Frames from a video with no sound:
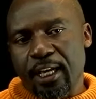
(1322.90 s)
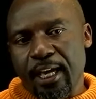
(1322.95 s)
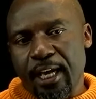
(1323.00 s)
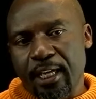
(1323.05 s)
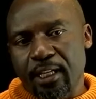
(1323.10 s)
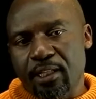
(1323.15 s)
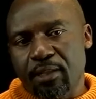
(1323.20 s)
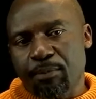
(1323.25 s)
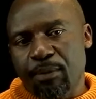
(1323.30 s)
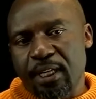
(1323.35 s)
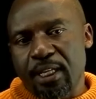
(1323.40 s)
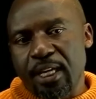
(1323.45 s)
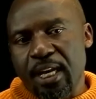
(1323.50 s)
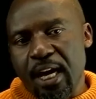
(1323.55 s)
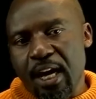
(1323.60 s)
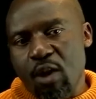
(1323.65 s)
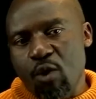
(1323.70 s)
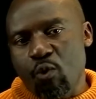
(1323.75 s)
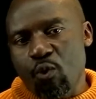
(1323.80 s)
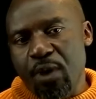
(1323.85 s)
x, but
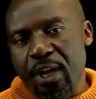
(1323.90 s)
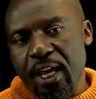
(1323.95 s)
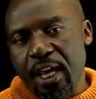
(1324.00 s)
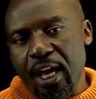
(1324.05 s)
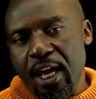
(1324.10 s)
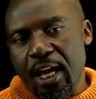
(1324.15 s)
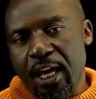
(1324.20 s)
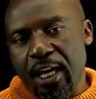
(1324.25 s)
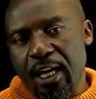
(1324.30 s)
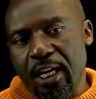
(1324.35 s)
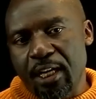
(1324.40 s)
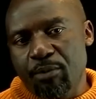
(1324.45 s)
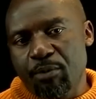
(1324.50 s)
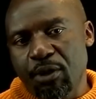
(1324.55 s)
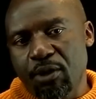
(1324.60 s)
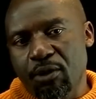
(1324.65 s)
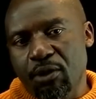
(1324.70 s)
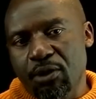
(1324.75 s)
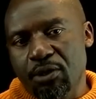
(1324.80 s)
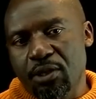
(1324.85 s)
now we add,
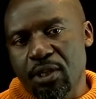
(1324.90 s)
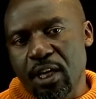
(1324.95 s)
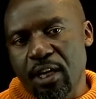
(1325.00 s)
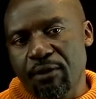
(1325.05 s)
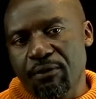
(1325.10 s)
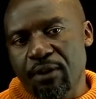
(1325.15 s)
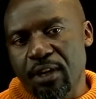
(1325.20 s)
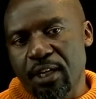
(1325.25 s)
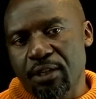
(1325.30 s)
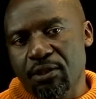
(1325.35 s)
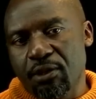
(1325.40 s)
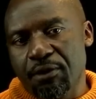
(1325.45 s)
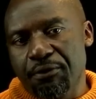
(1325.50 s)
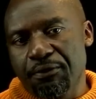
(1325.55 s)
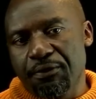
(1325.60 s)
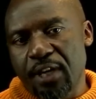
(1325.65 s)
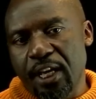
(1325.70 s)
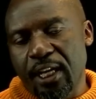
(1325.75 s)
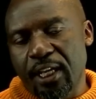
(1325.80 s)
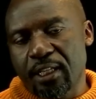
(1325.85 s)
because the reverse of
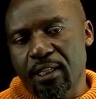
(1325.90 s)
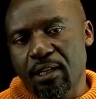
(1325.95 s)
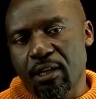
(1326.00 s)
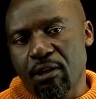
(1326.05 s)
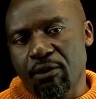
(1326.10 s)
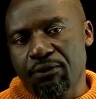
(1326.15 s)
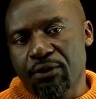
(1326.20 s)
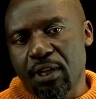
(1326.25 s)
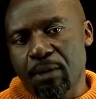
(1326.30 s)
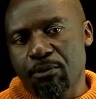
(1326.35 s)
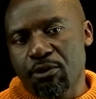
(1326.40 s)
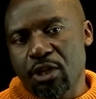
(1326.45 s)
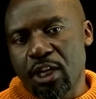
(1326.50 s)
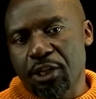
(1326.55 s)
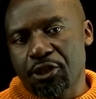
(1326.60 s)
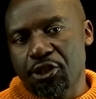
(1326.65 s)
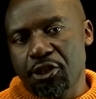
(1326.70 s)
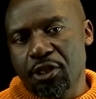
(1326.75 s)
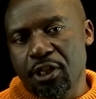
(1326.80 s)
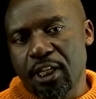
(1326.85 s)

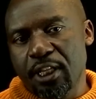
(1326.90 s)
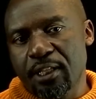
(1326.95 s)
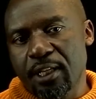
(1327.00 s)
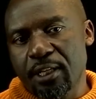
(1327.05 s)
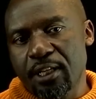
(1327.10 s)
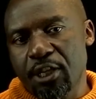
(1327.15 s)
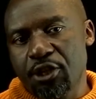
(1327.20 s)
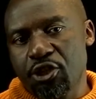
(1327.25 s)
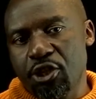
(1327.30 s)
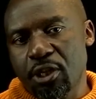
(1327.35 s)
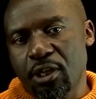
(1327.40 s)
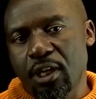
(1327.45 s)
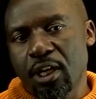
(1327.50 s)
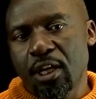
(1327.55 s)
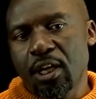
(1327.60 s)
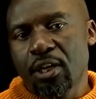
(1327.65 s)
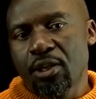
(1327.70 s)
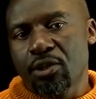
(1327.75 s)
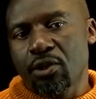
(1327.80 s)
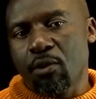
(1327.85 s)
subtraction is addition.
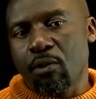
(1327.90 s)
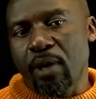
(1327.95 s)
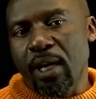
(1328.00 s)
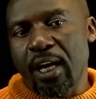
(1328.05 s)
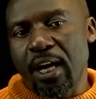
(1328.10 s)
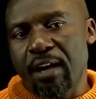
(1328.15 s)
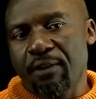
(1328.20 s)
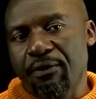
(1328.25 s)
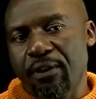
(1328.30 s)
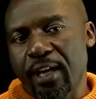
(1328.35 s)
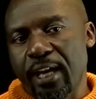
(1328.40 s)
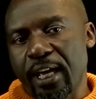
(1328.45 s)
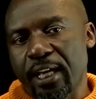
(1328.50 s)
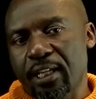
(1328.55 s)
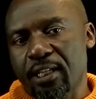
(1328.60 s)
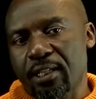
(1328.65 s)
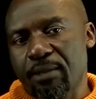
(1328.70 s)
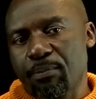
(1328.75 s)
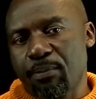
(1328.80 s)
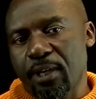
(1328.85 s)
So we'll have
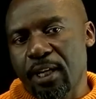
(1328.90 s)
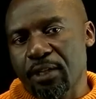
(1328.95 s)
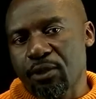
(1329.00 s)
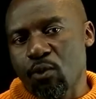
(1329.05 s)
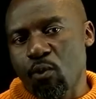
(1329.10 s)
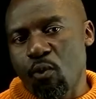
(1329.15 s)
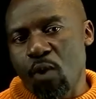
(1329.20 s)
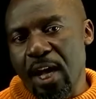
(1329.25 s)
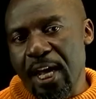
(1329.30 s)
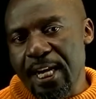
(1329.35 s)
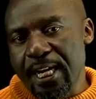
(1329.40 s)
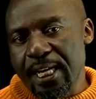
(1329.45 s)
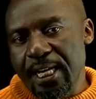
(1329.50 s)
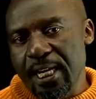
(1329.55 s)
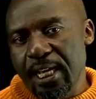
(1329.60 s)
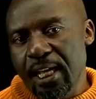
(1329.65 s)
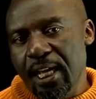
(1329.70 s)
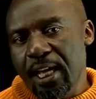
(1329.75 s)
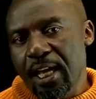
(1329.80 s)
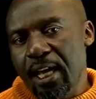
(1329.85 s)
x plus 1,
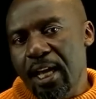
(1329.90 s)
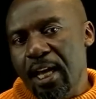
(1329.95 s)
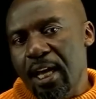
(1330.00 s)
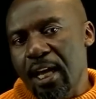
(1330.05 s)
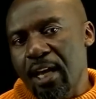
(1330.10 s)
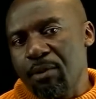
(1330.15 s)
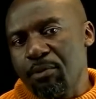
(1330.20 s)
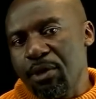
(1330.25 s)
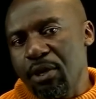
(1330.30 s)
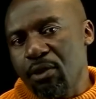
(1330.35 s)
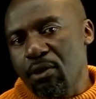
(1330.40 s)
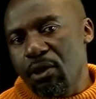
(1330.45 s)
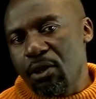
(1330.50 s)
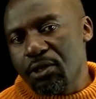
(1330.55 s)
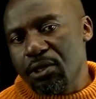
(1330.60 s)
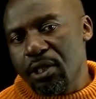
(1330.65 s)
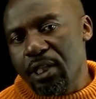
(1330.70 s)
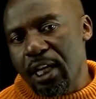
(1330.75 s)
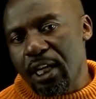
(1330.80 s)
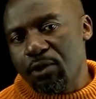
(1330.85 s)
and
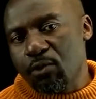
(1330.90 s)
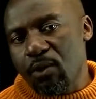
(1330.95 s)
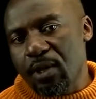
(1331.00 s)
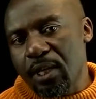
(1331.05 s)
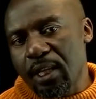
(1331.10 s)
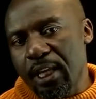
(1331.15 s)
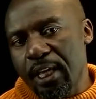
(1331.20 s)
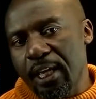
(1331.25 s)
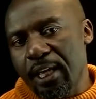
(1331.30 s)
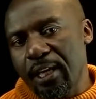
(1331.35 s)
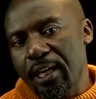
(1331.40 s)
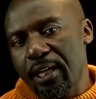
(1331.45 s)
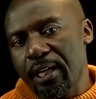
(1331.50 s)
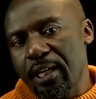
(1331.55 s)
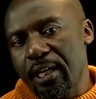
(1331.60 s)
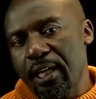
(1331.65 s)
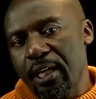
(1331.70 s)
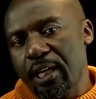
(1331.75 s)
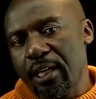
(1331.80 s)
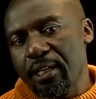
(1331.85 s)
because that one there
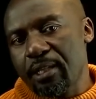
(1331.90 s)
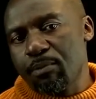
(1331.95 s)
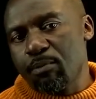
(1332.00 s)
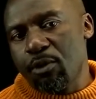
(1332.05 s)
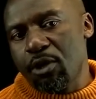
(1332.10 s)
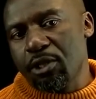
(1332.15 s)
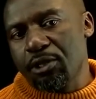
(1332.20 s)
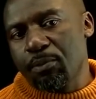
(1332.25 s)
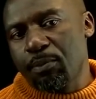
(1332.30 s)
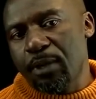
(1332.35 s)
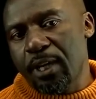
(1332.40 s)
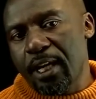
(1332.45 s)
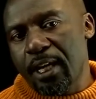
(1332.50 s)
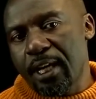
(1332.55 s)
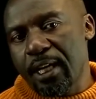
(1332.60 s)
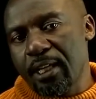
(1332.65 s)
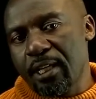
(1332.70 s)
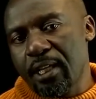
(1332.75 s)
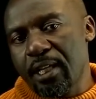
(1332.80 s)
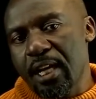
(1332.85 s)
is
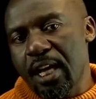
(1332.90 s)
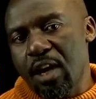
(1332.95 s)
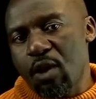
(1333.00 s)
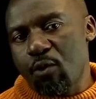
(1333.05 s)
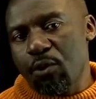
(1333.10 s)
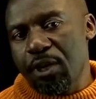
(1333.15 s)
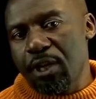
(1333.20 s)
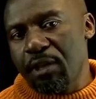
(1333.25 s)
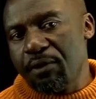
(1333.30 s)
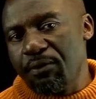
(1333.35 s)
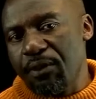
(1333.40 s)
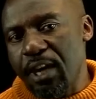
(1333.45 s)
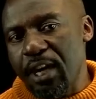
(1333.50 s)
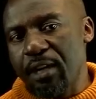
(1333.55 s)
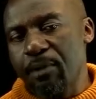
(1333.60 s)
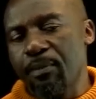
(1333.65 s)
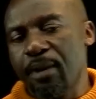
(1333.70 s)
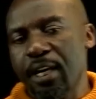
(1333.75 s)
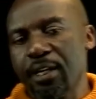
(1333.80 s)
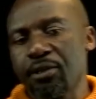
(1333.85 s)
multiplied, now we
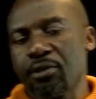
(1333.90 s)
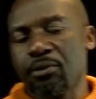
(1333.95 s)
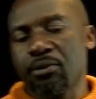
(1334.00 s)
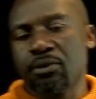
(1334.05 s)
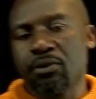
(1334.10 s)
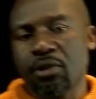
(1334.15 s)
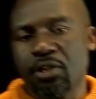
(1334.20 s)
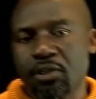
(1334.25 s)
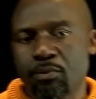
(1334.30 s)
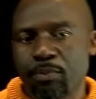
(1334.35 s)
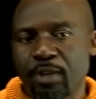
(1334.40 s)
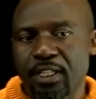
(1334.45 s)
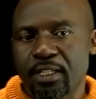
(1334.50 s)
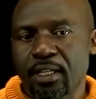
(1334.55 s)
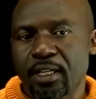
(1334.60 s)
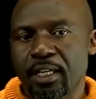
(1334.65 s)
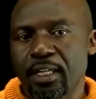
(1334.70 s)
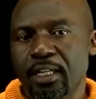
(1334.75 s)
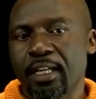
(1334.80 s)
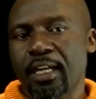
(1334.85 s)
divide by 2. So it's
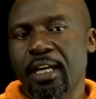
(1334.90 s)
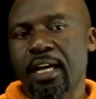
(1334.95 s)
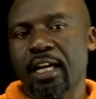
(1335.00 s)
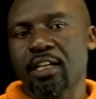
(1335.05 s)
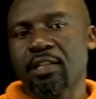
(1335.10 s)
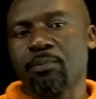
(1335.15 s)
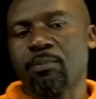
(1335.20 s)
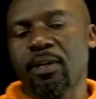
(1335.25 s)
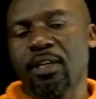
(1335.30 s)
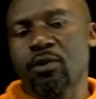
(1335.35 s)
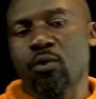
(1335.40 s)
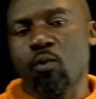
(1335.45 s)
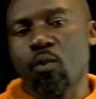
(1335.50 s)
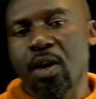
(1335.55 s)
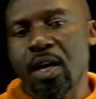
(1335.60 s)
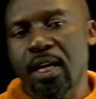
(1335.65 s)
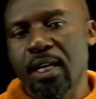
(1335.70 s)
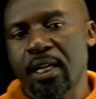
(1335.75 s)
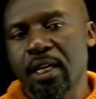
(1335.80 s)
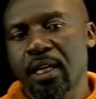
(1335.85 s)
basically x plus
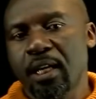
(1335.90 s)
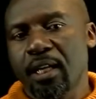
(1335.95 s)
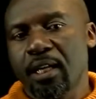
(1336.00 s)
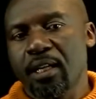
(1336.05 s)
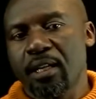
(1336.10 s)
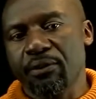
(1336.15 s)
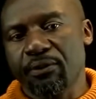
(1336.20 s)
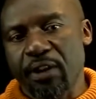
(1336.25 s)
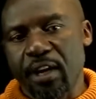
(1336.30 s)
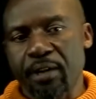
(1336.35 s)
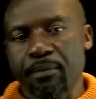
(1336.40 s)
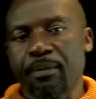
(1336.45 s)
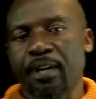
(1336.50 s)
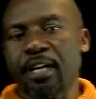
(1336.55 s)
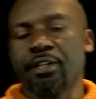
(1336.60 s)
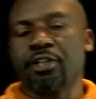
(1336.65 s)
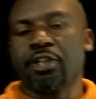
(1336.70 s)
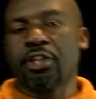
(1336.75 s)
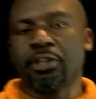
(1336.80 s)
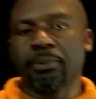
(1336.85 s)
1 divided by
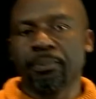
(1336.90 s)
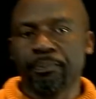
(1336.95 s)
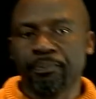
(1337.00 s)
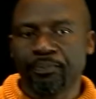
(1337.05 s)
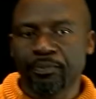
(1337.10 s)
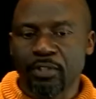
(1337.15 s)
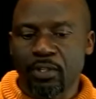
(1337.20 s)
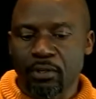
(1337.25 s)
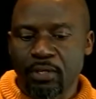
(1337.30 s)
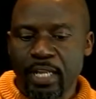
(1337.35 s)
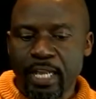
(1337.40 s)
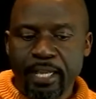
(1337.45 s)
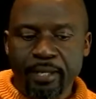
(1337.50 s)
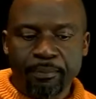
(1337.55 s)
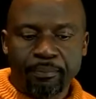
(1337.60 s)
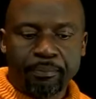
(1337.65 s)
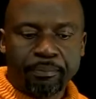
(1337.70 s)
2. Okay?